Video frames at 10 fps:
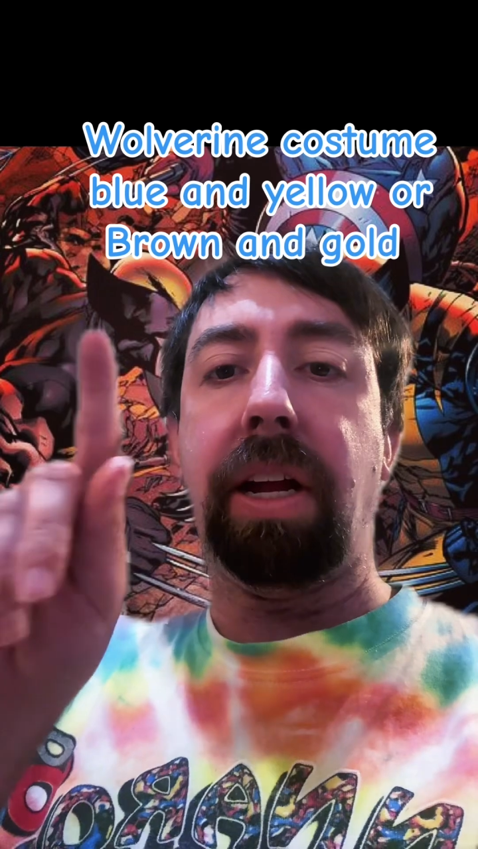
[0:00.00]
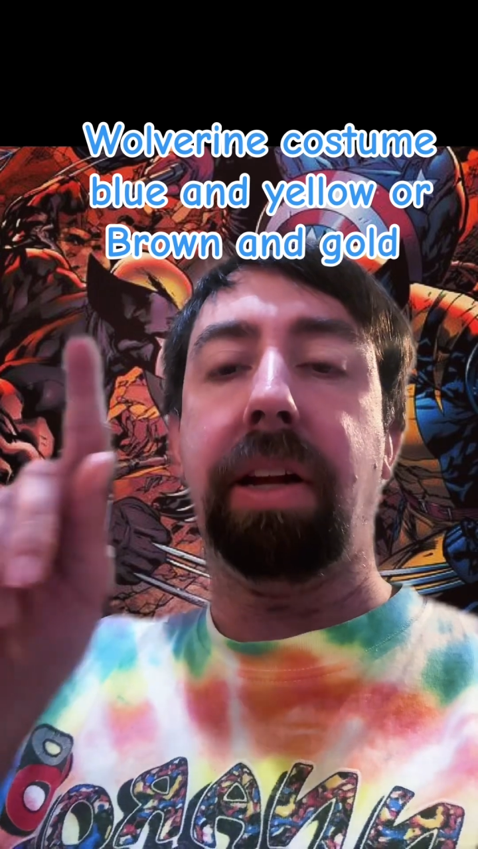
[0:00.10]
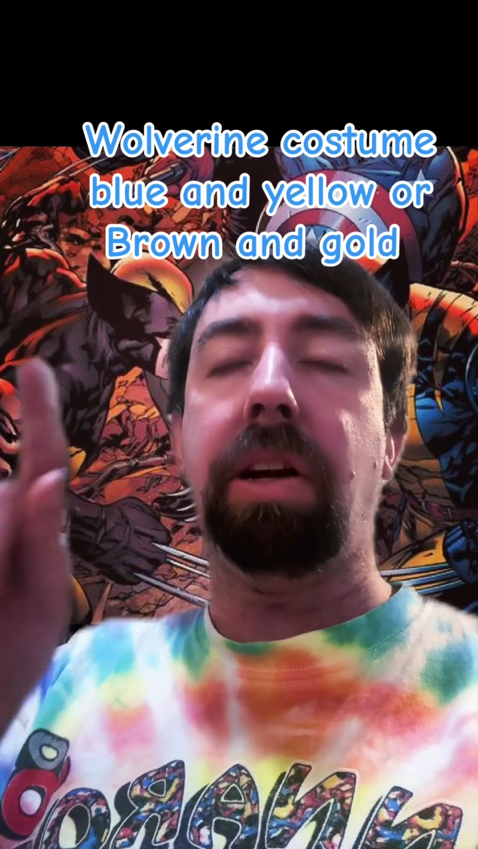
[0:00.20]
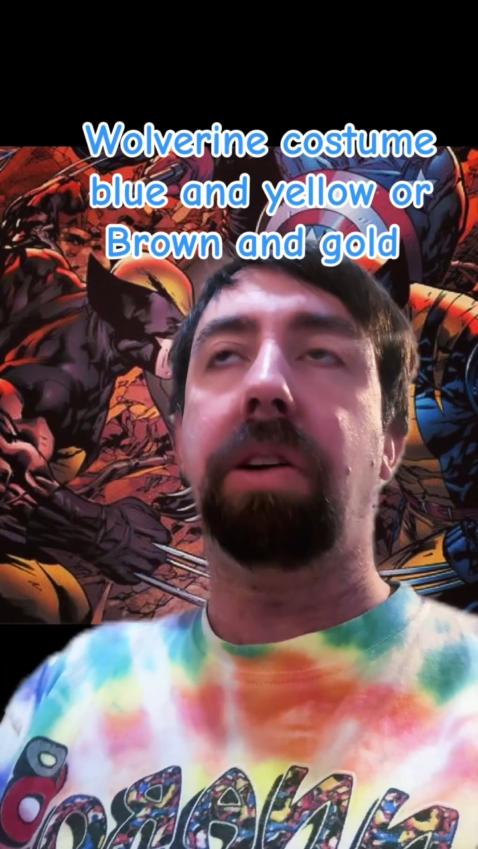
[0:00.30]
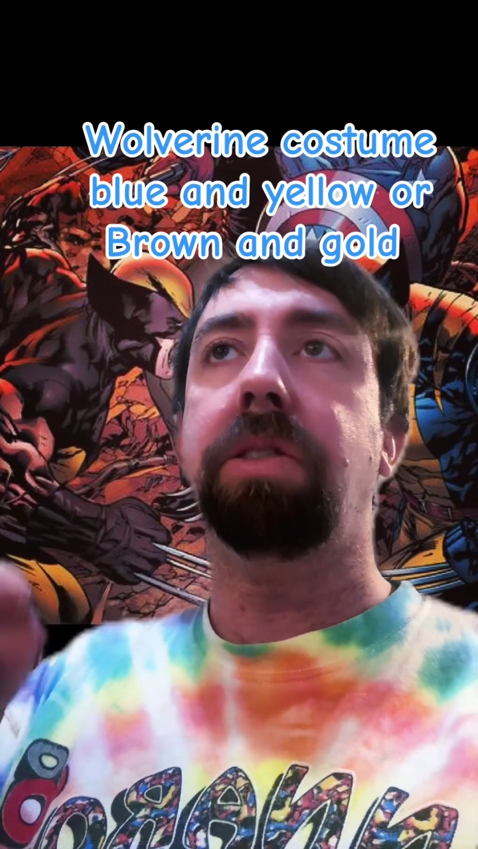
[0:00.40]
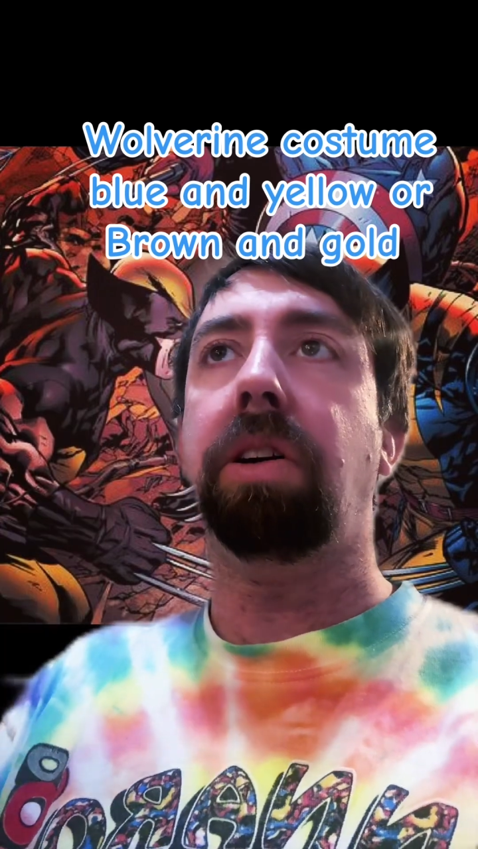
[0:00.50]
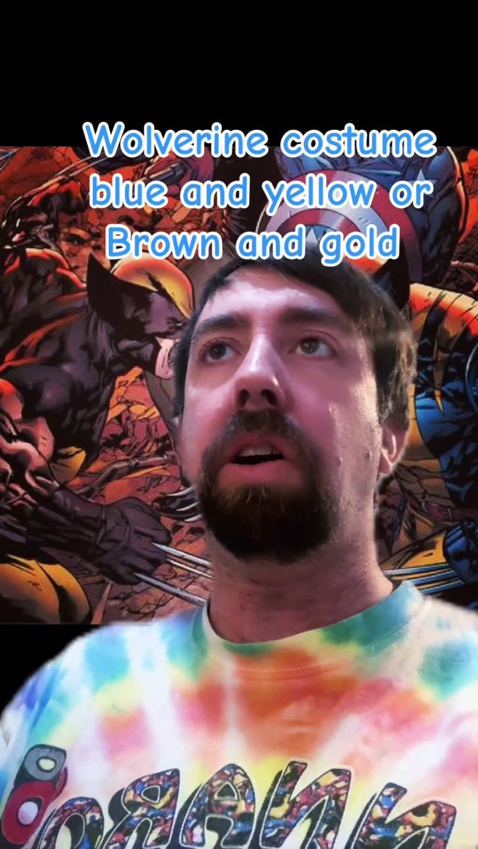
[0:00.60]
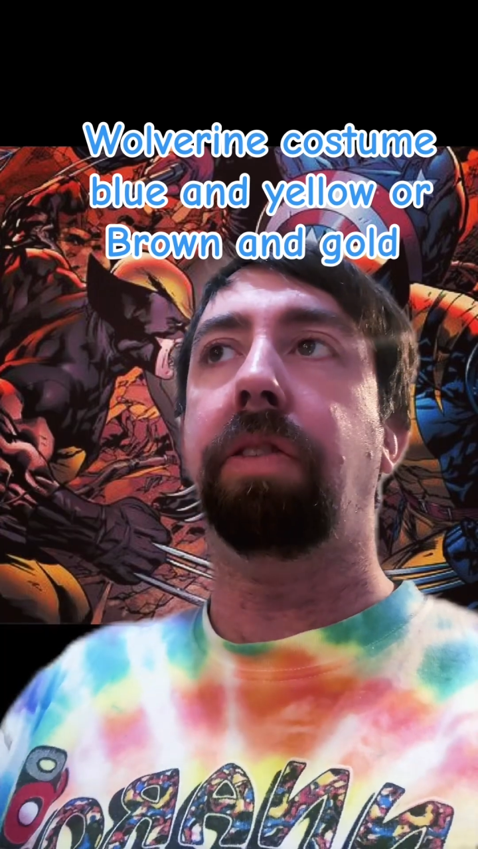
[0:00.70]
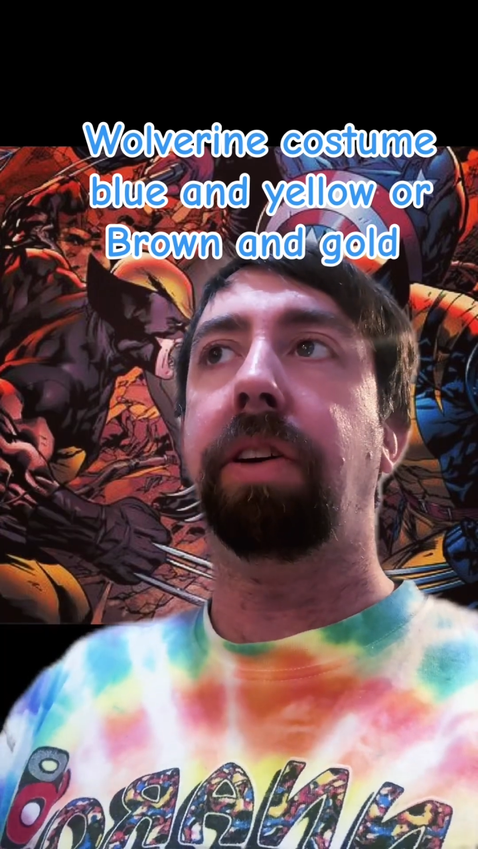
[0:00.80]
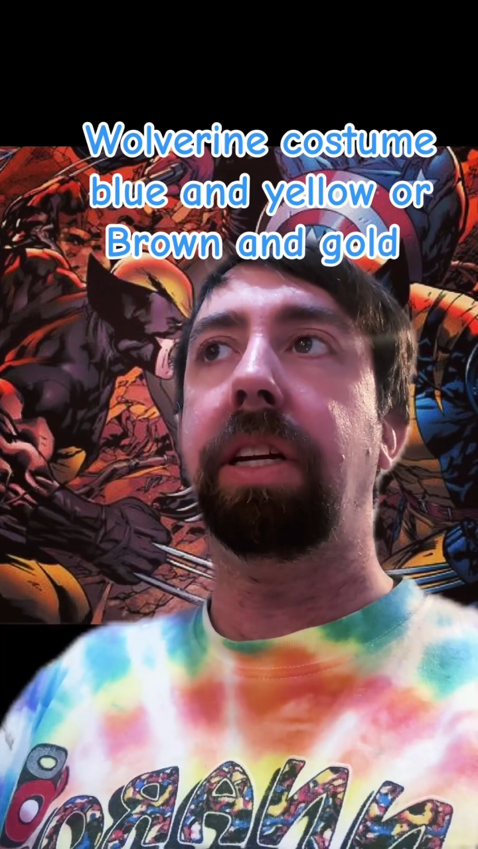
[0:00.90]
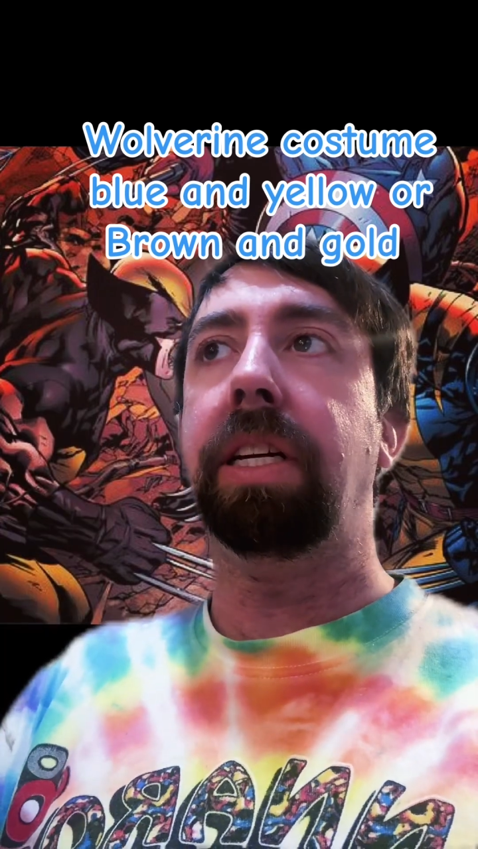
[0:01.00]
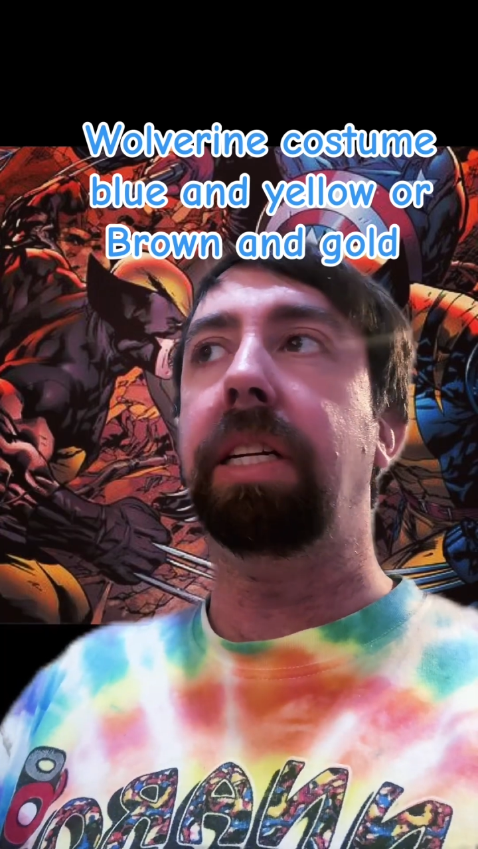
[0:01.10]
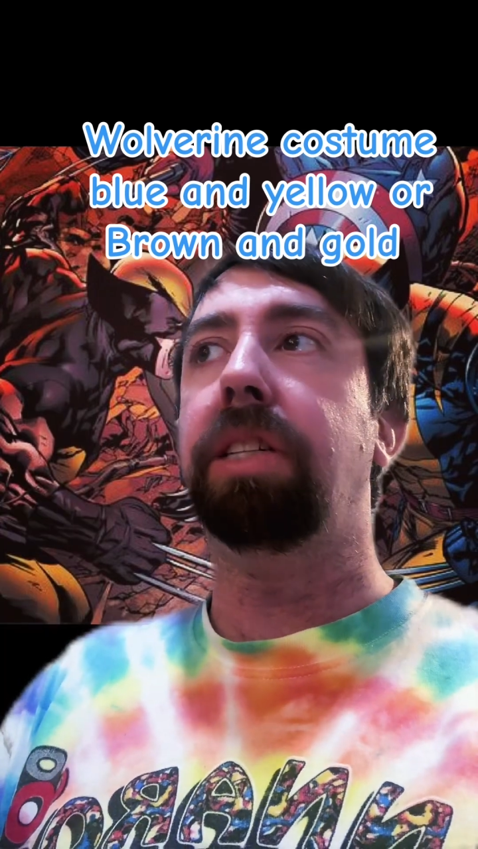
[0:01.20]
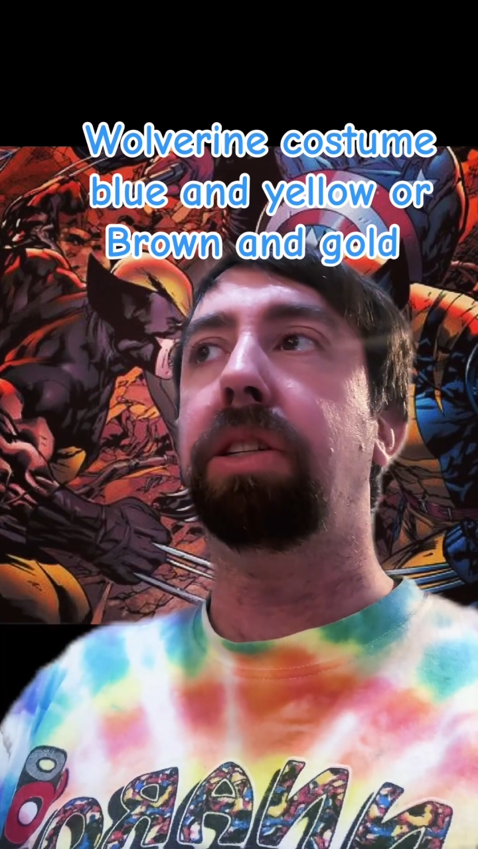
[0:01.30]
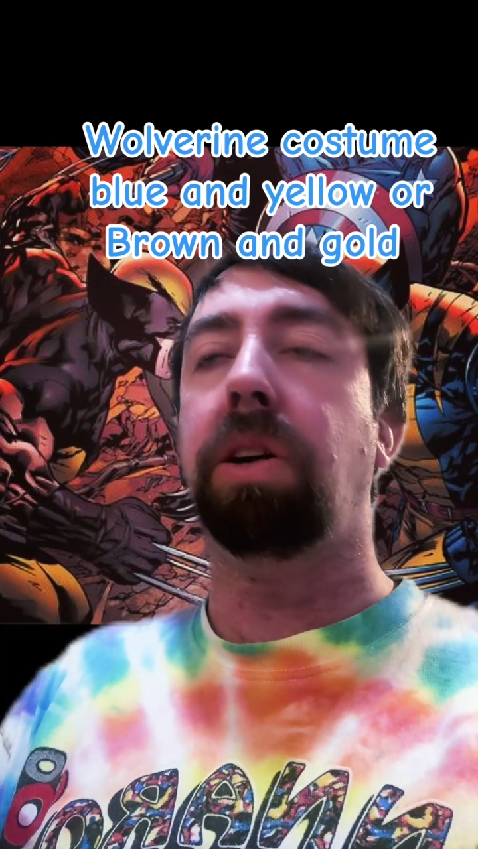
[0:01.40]
of goes over
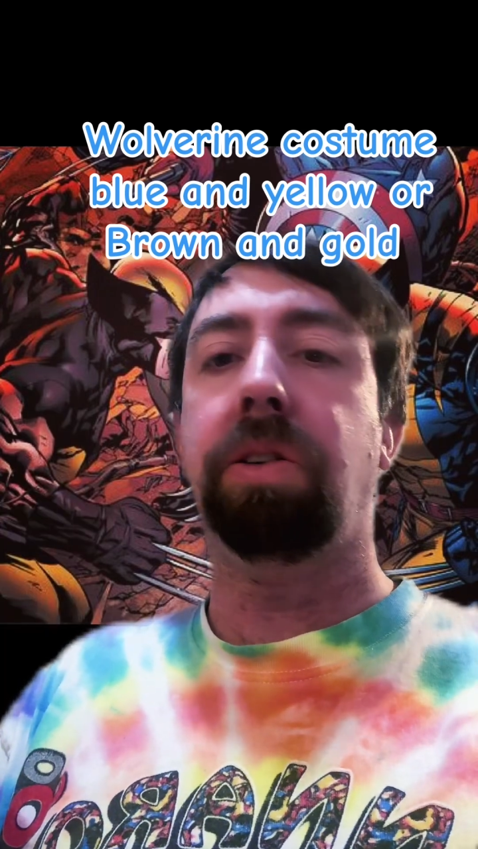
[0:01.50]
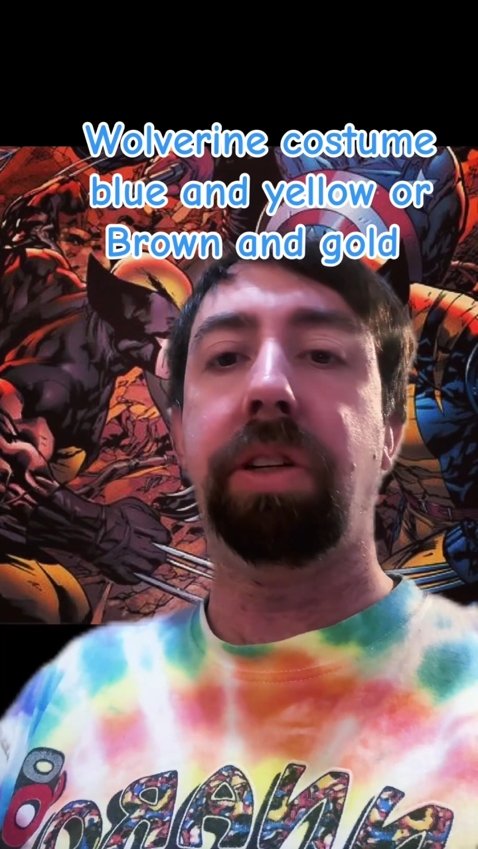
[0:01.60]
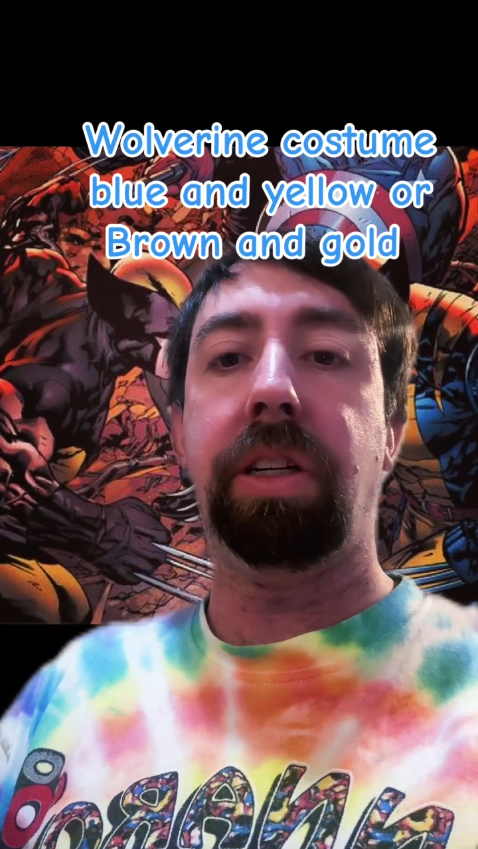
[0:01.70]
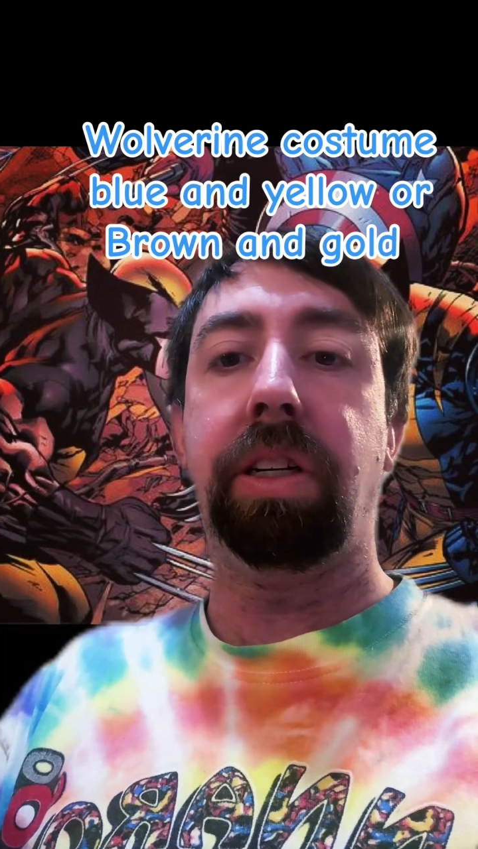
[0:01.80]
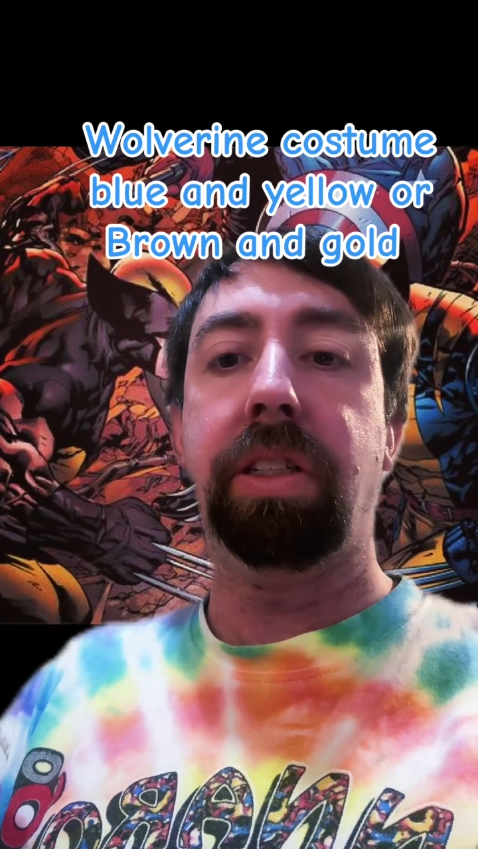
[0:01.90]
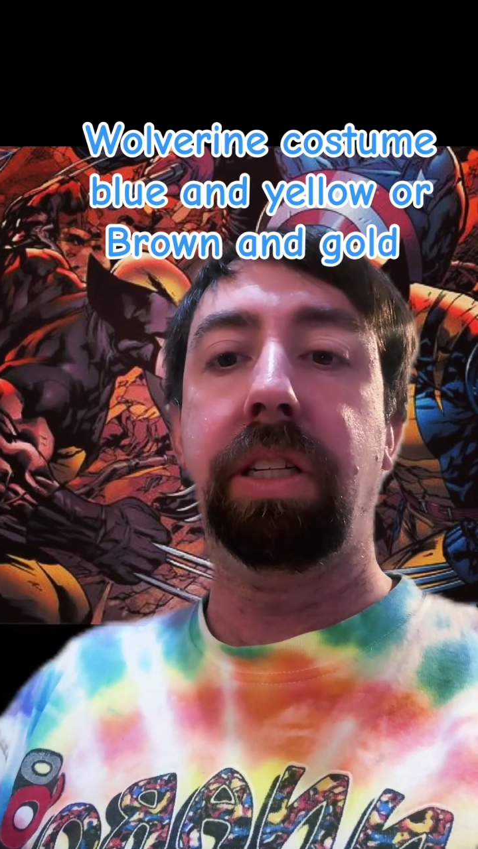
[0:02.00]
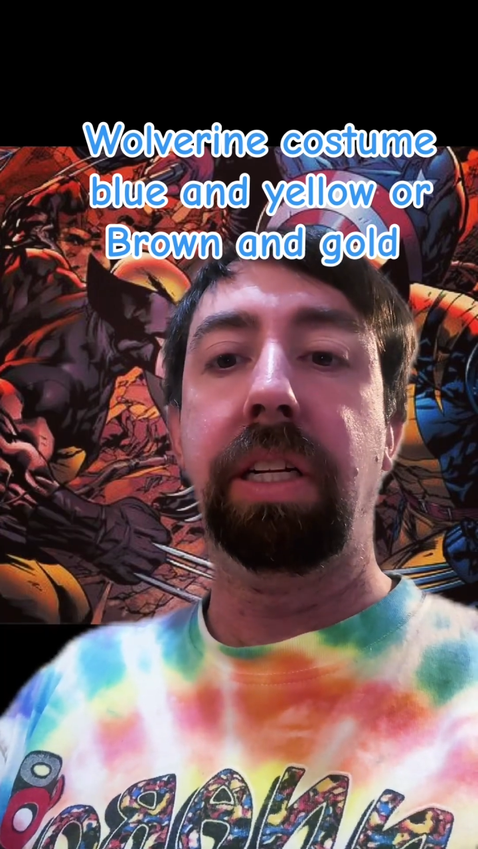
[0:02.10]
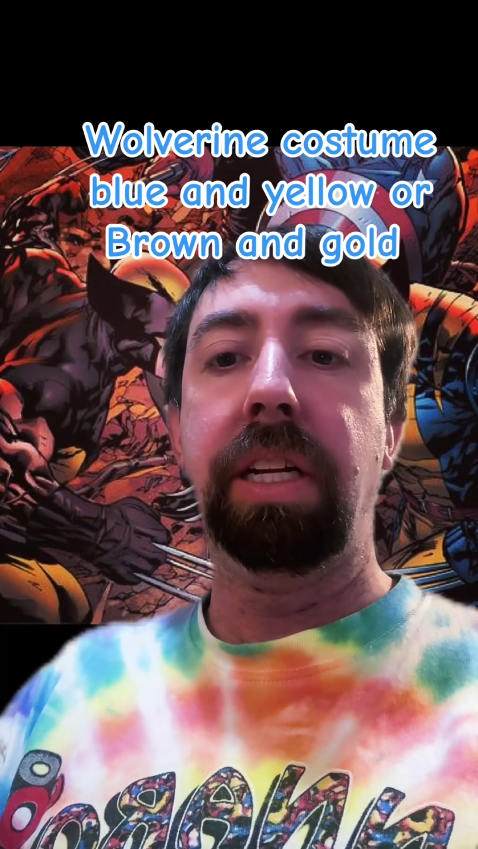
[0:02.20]
his shoulders,